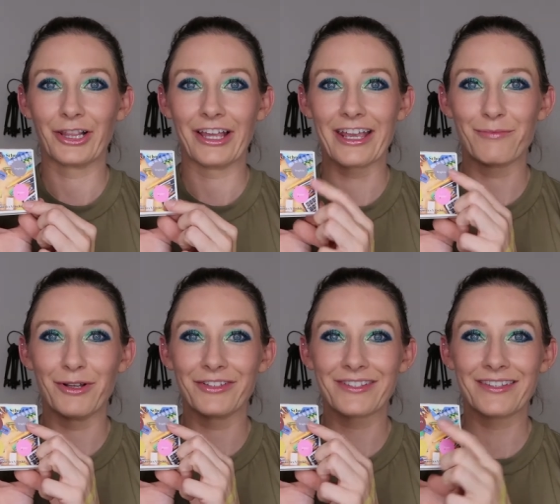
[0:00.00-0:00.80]

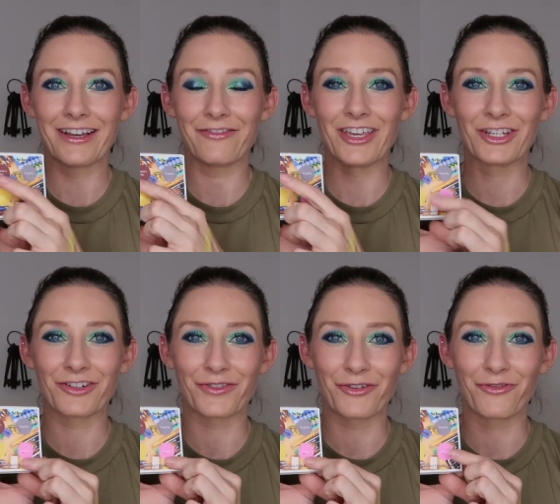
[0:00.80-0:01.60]
labels of each
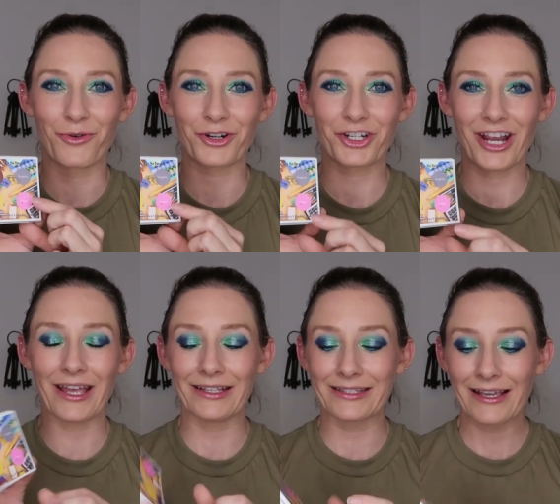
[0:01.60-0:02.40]
of the four
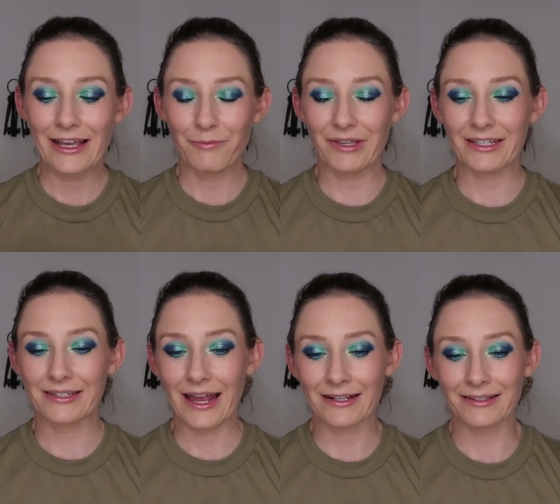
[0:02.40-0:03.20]
shades because
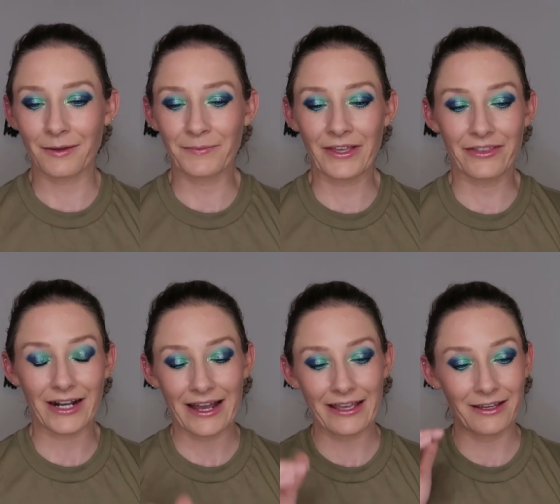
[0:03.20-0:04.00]
that is something
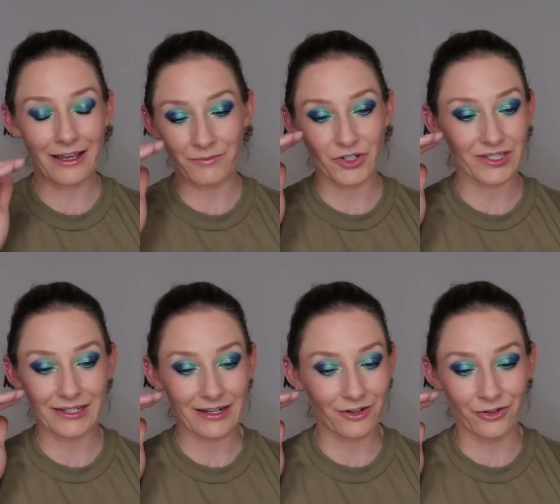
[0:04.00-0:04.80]
that I am just
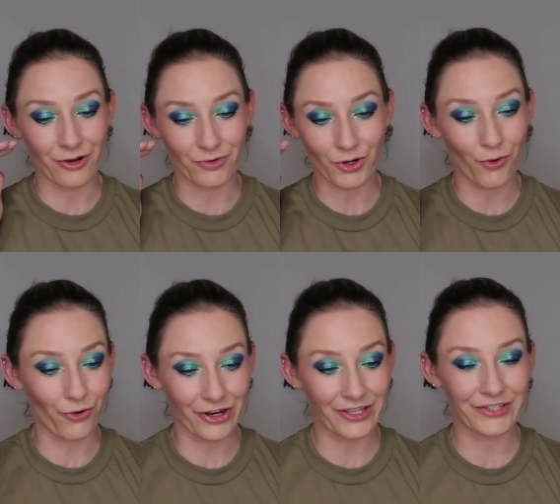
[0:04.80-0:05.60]
like
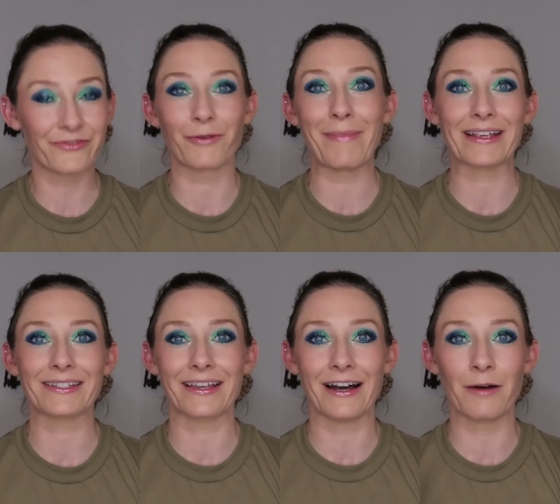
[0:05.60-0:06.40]
notorious for
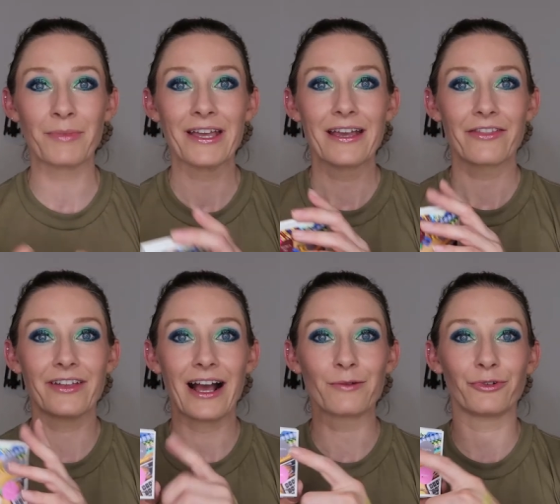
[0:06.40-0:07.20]
messing up
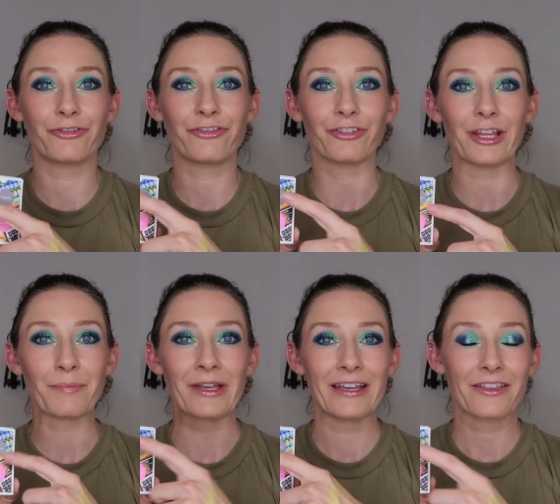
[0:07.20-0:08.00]
that I will
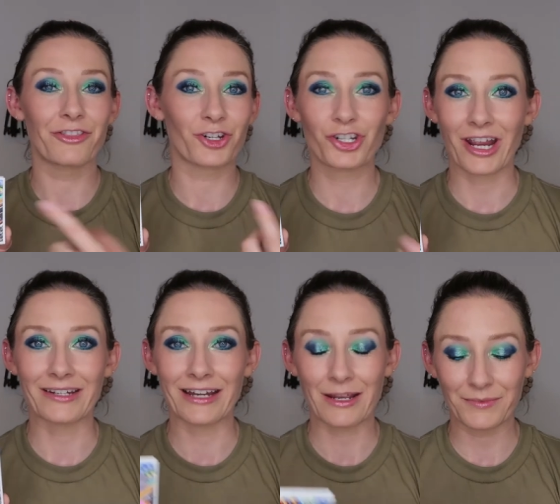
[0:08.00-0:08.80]
flip the
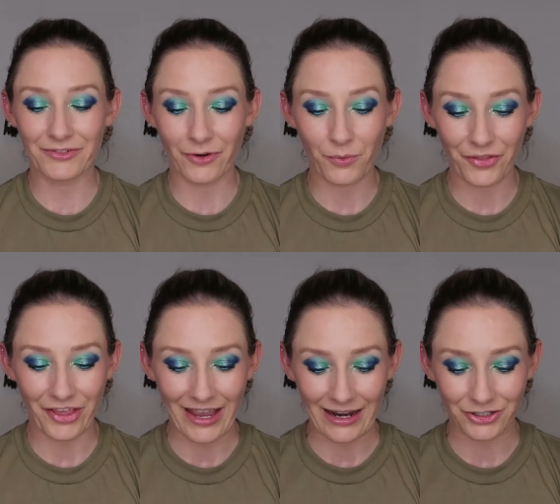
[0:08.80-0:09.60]
shade names from what
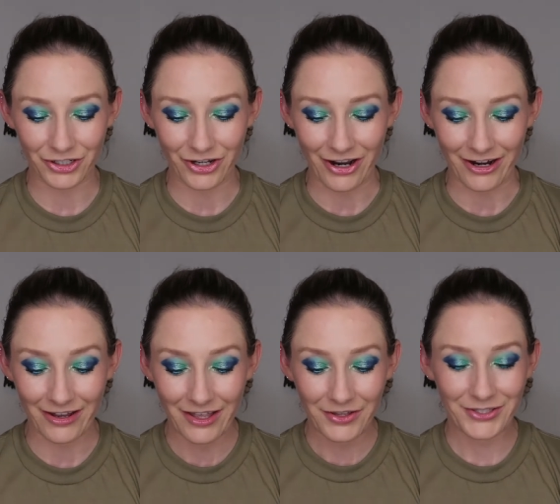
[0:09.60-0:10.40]
they actually
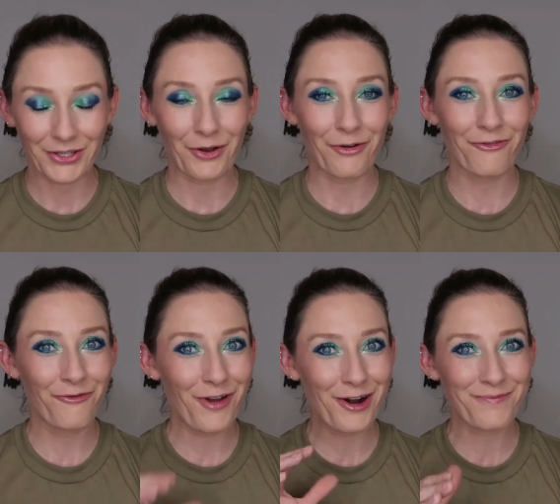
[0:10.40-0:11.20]
are.
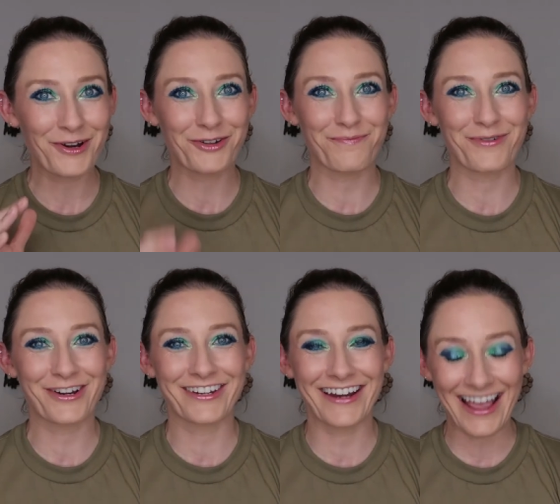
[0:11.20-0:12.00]
So very much
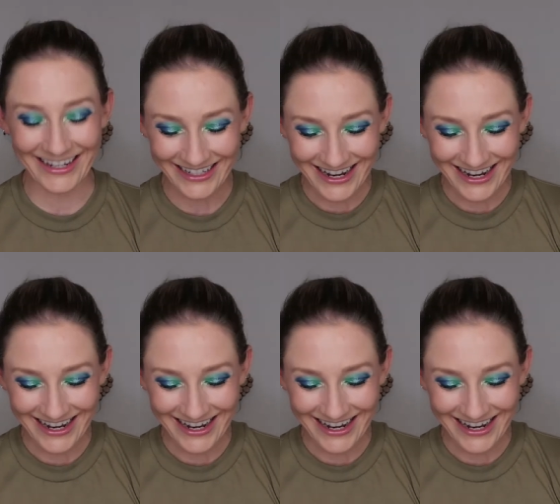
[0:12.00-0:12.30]
appreciate